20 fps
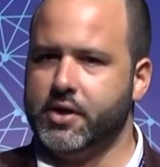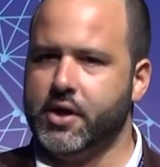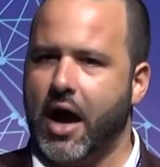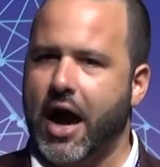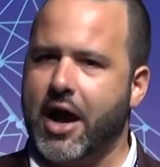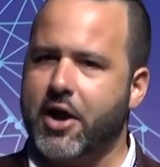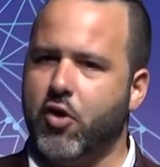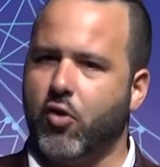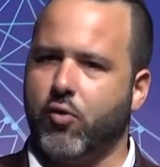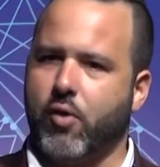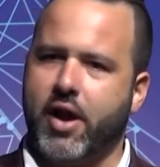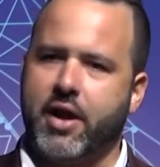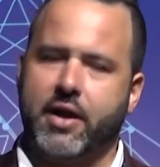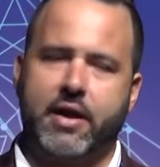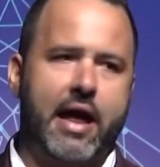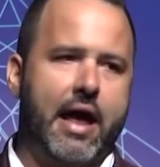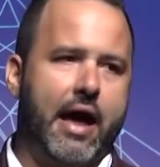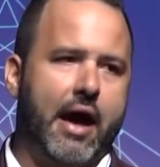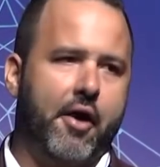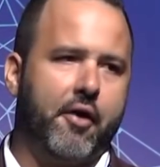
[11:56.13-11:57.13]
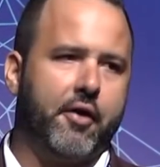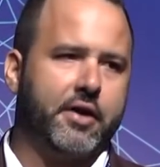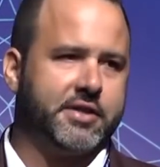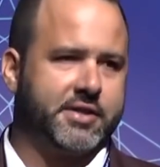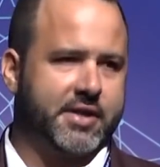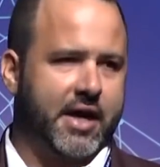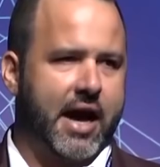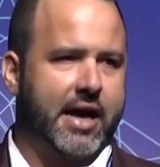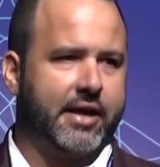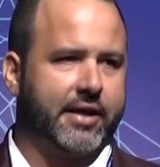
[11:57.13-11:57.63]
I know right now in
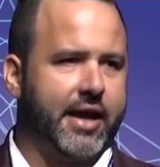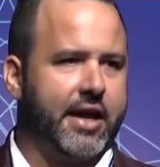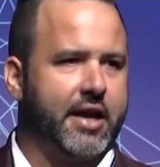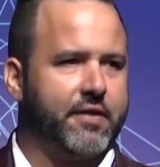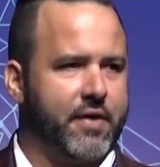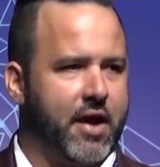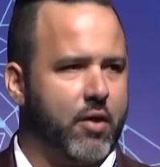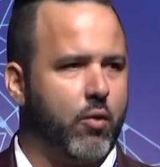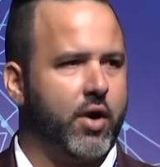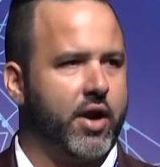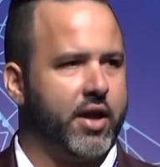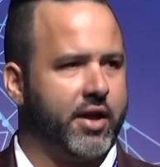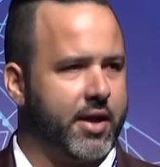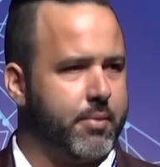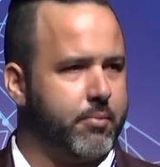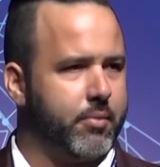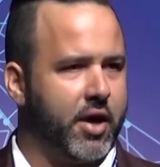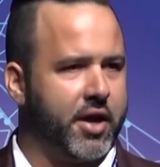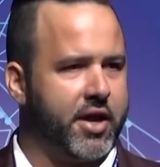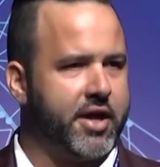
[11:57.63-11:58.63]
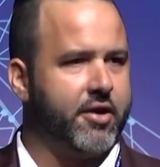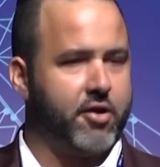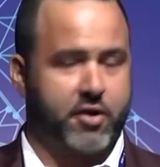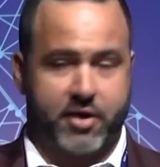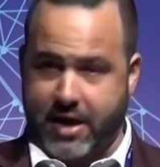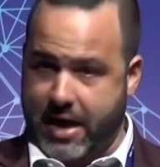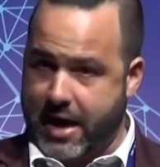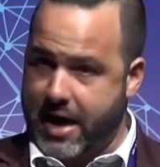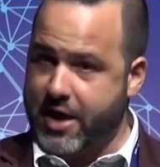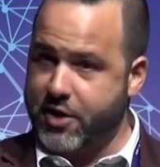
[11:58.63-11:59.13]
Thailand, if I want to get money or
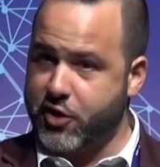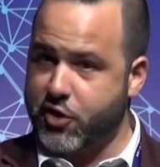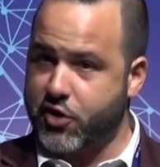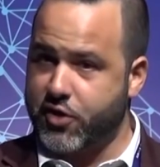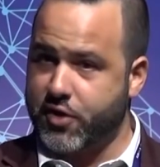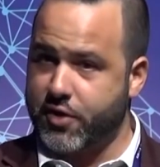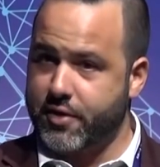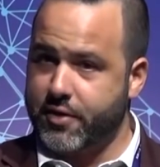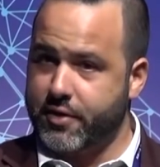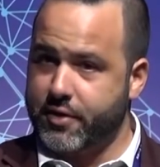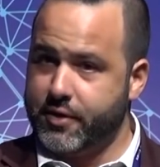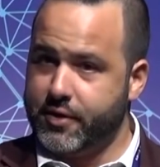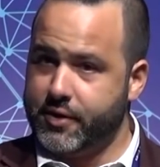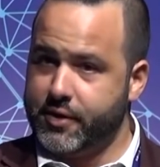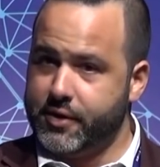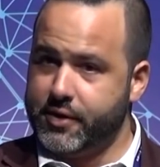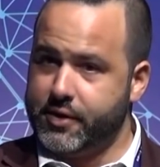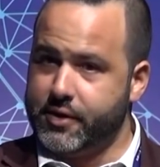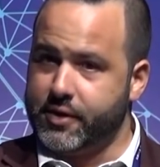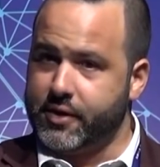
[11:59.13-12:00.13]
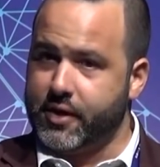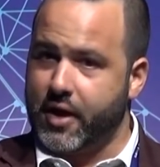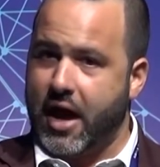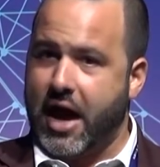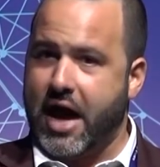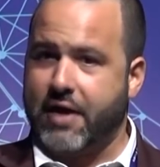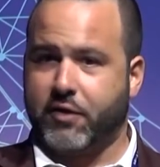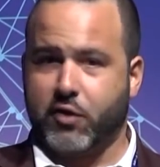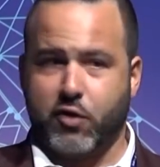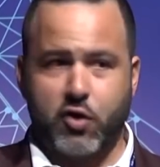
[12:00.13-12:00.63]
cash, I
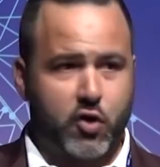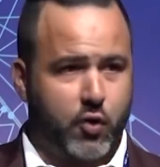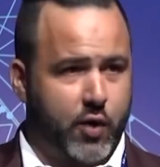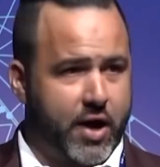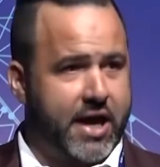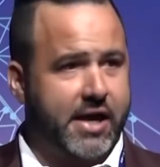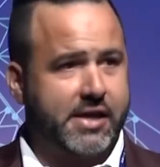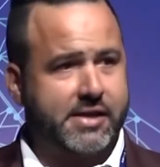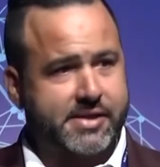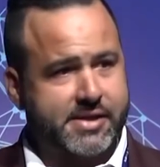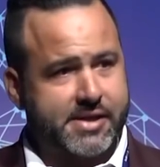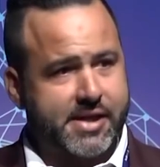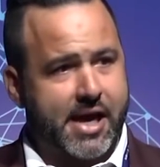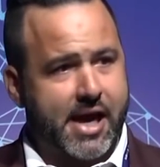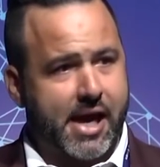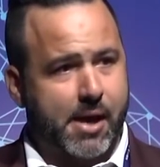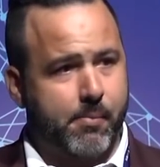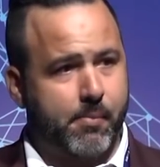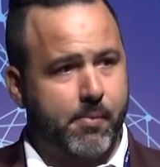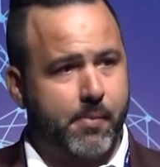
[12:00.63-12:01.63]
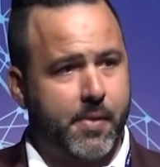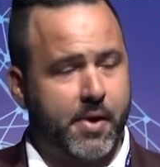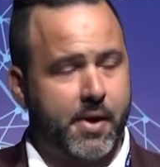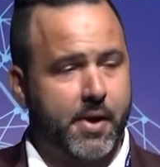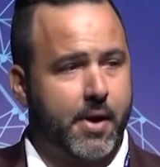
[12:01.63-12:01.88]
have to go to an ATM.